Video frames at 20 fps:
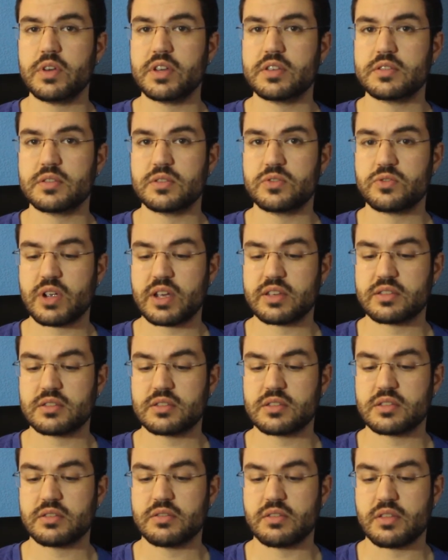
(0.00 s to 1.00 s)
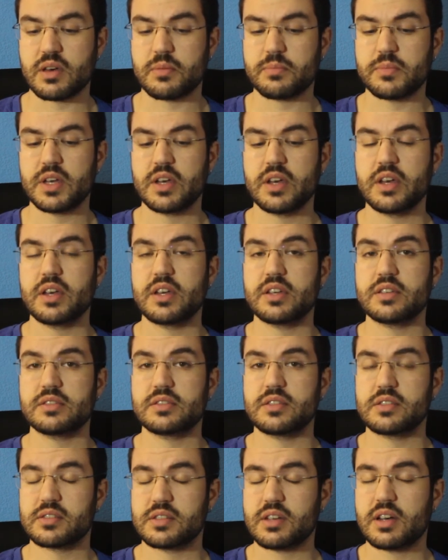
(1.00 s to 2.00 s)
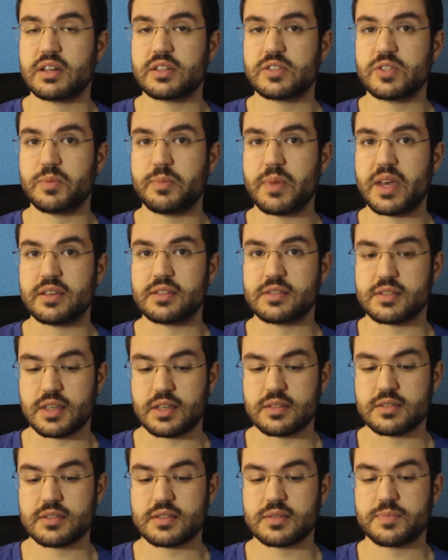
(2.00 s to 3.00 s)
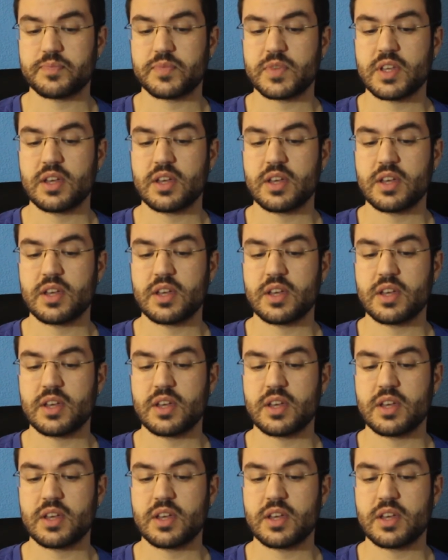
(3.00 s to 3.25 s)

is addressed to them is designed to make sense.